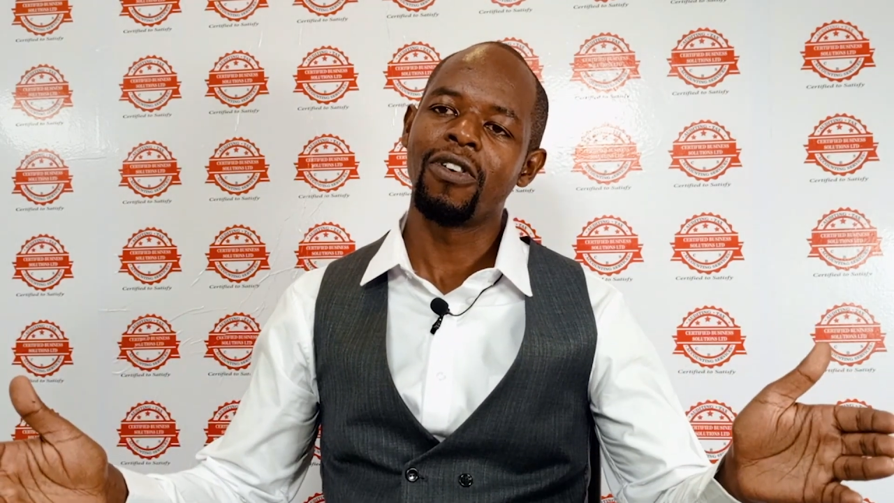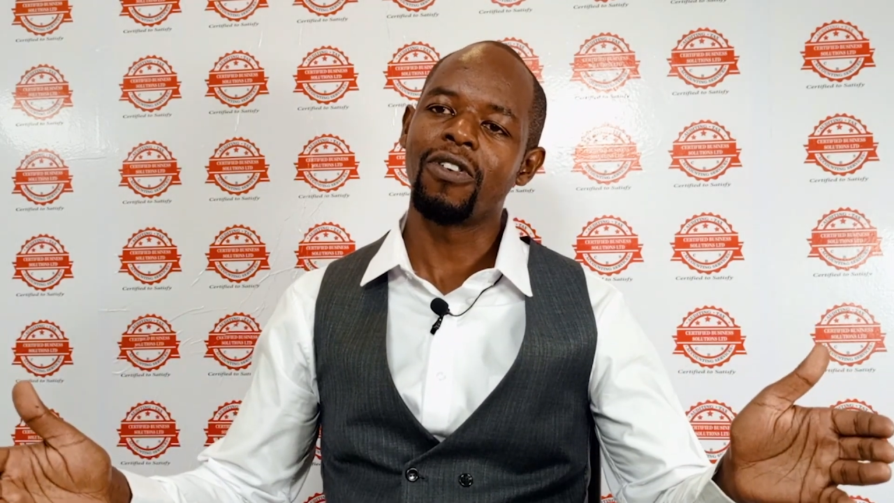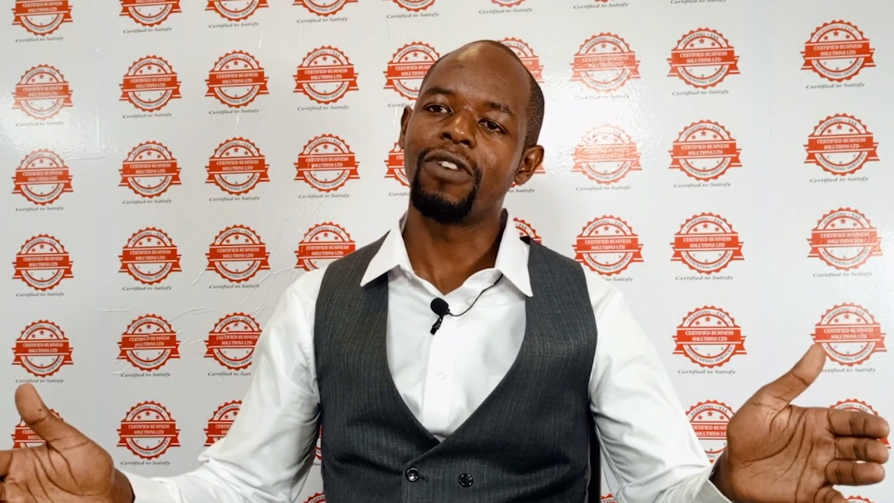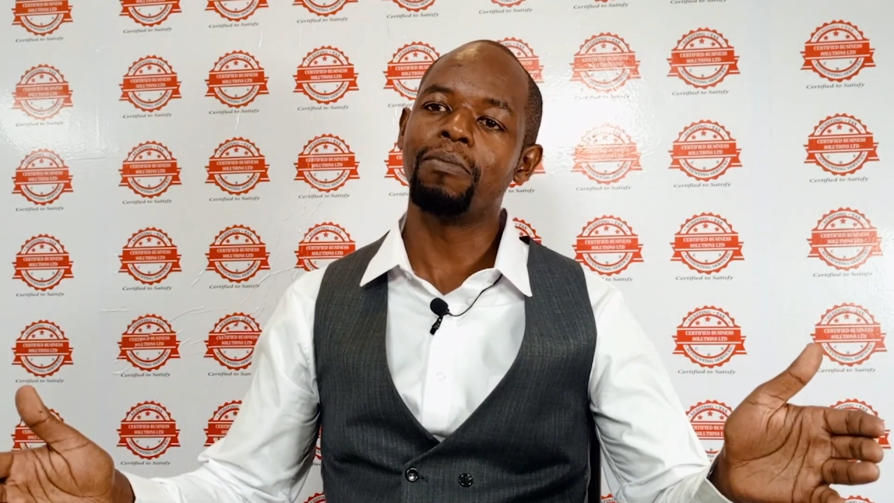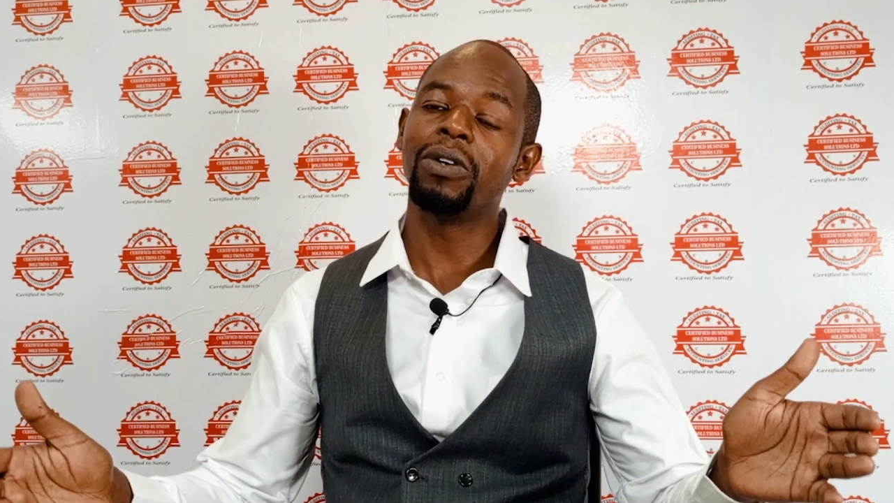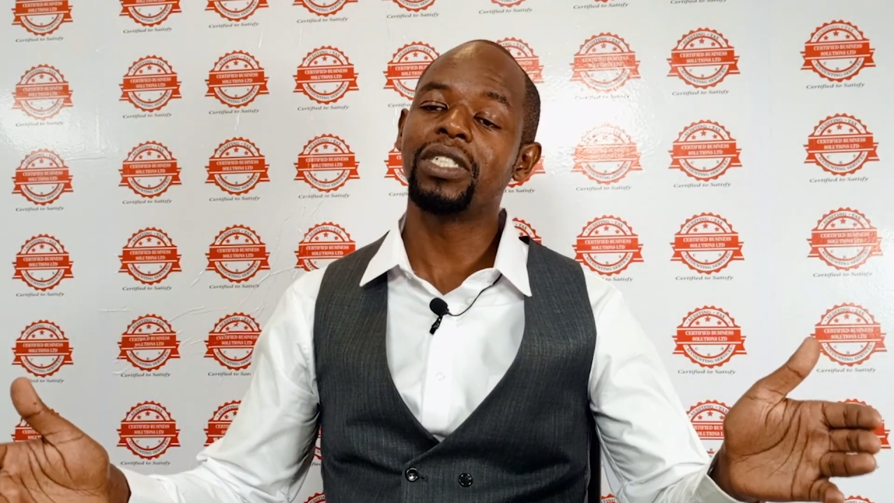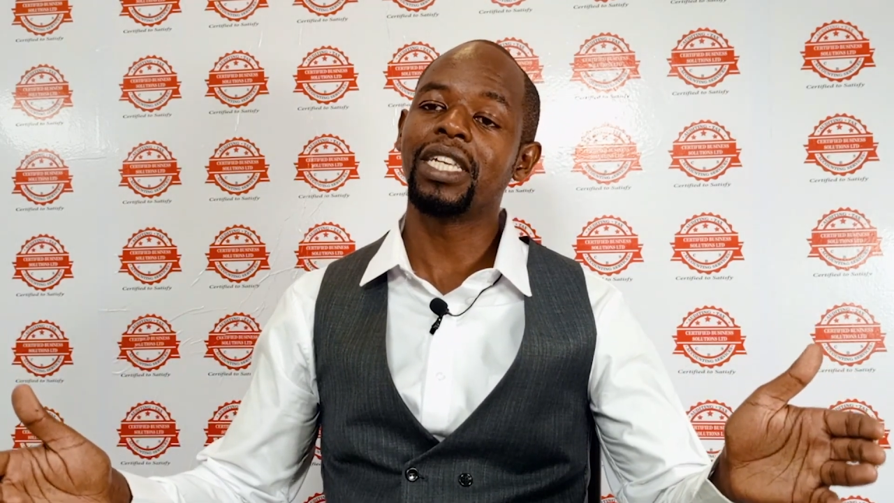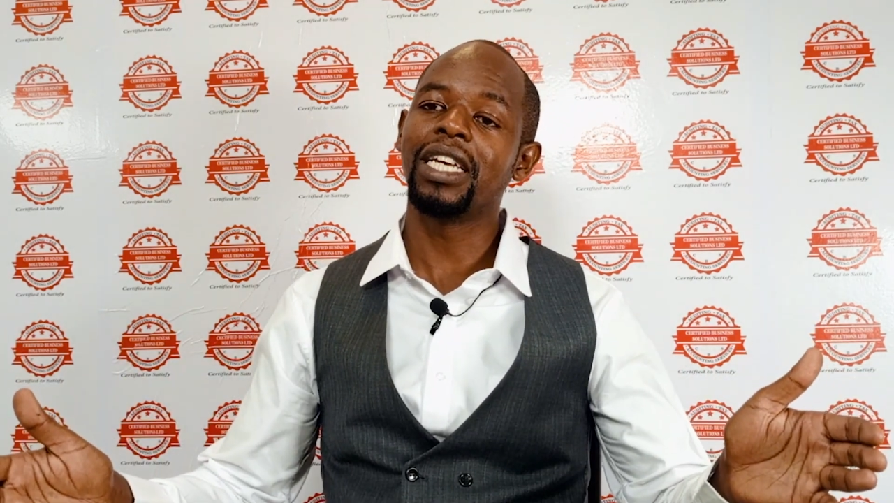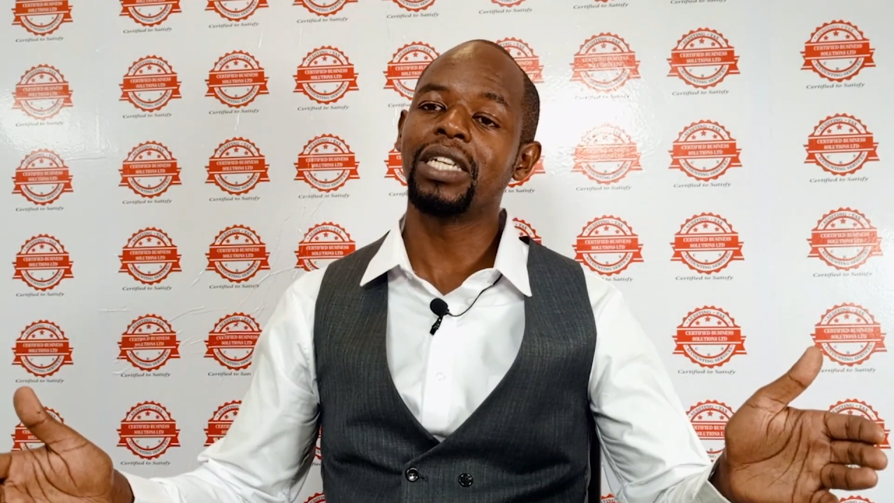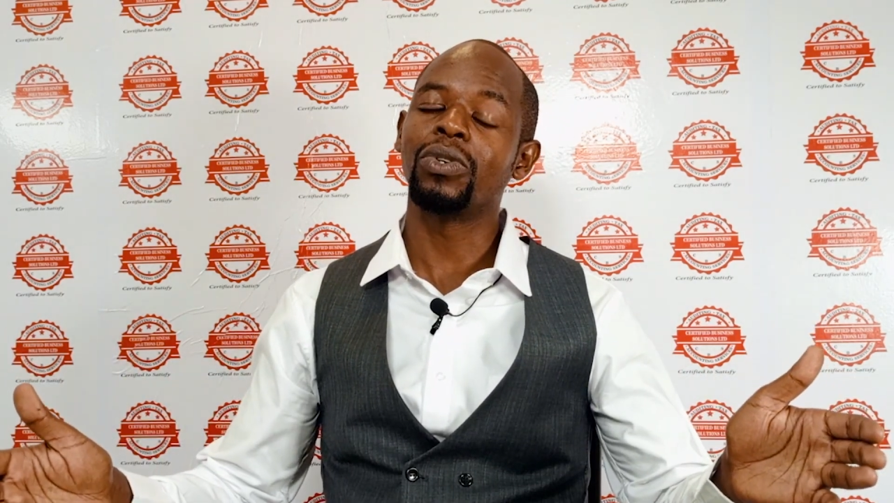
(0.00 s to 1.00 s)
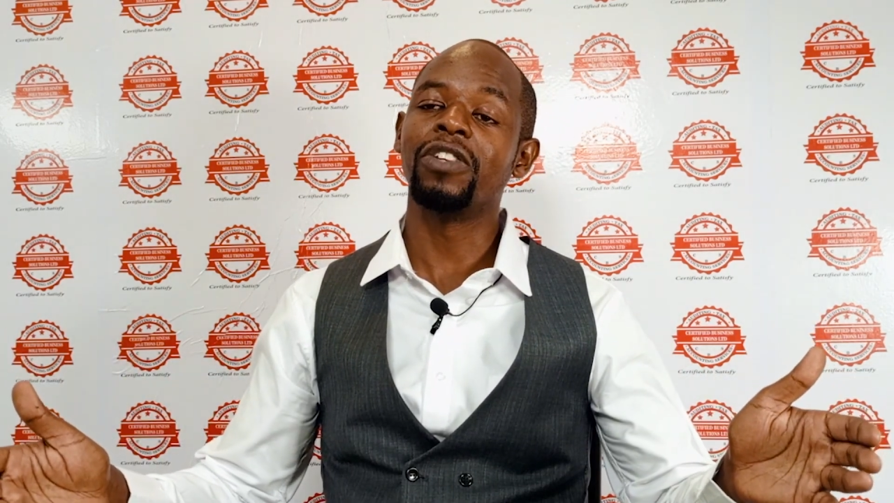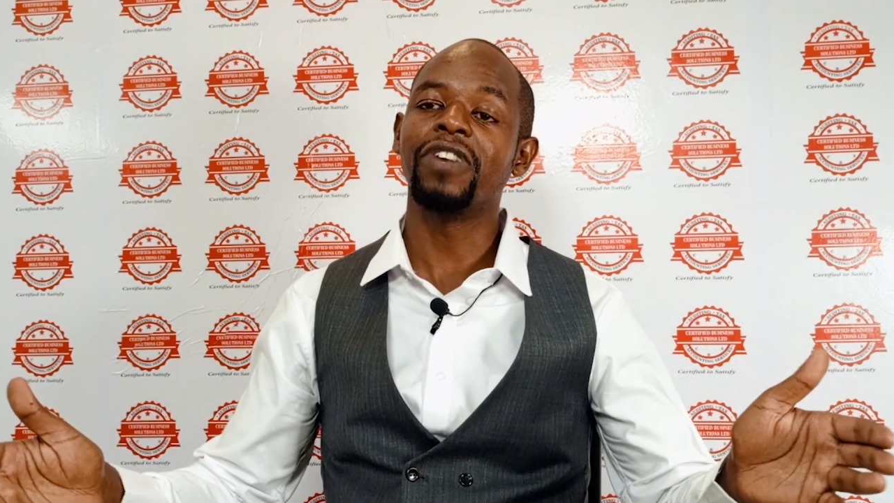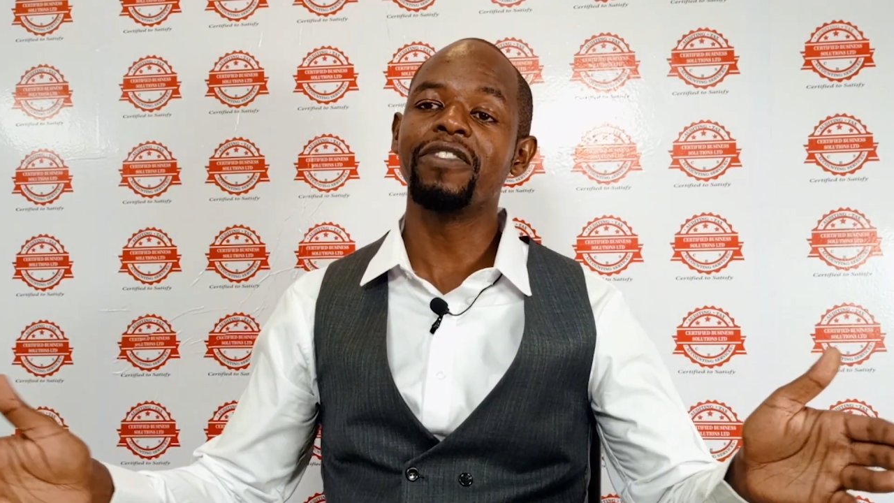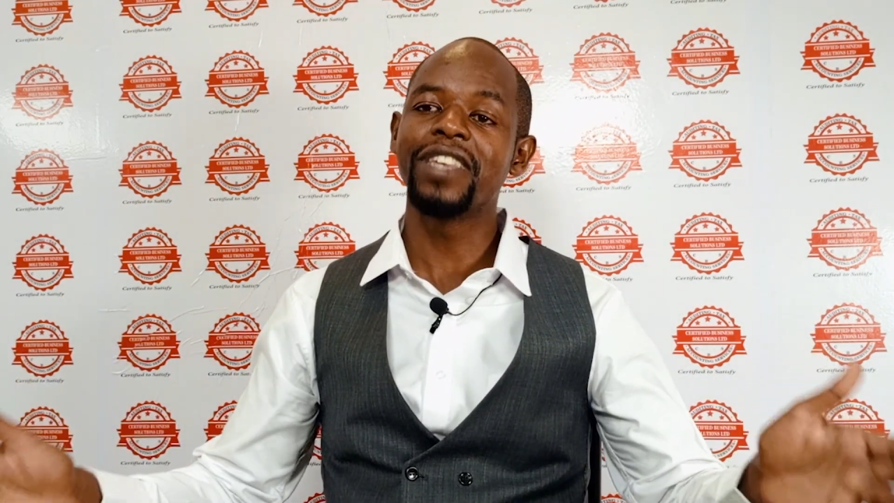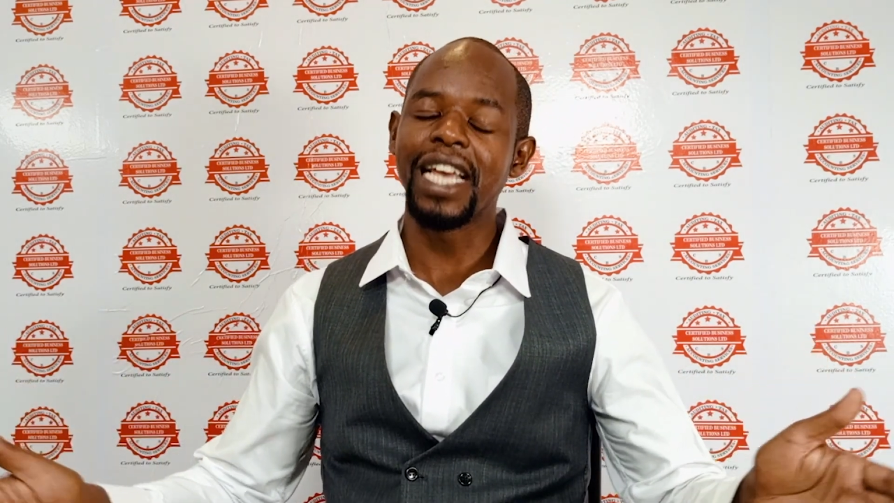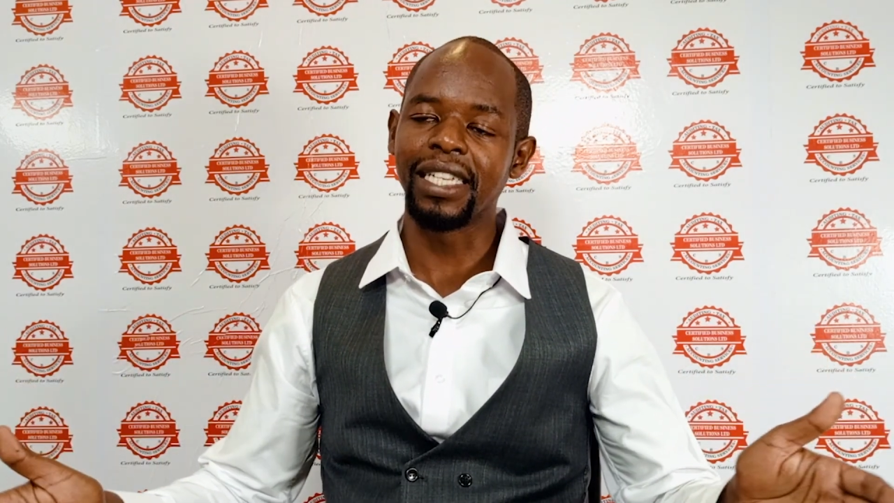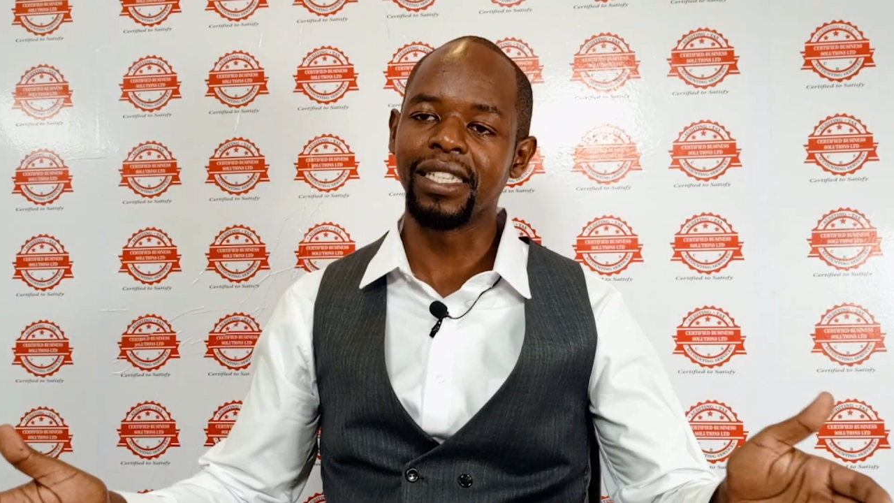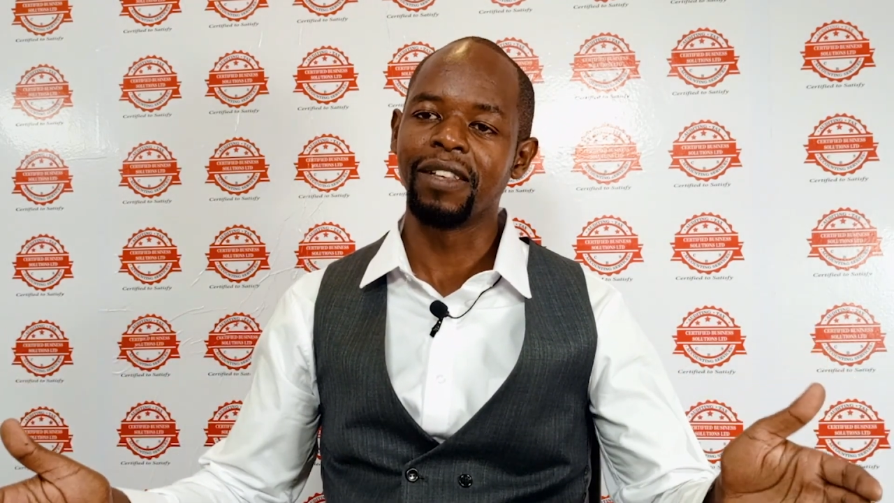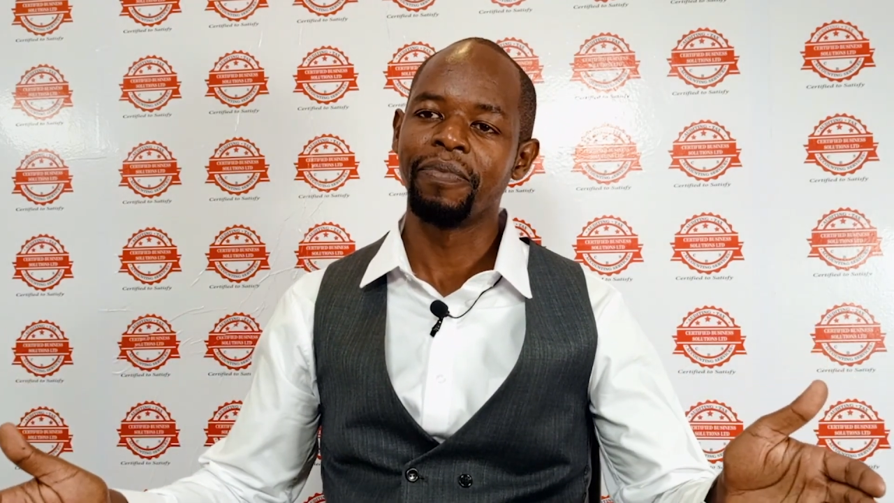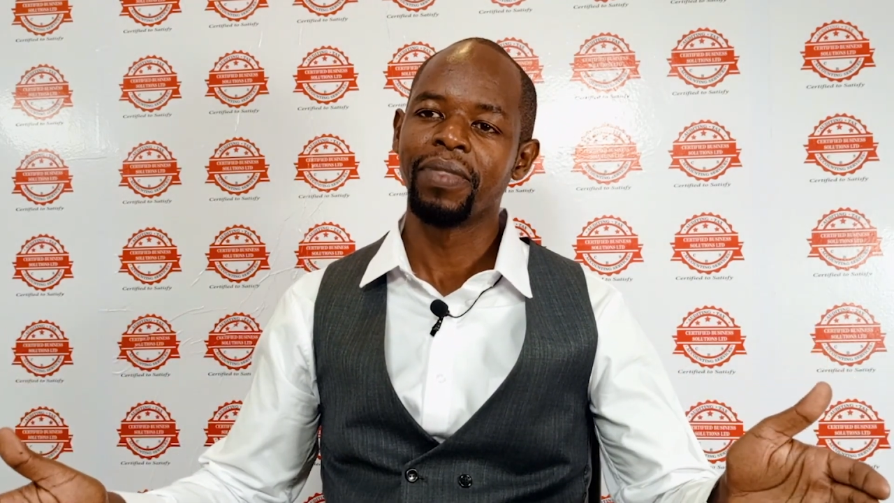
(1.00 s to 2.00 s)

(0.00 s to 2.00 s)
of about 25 years,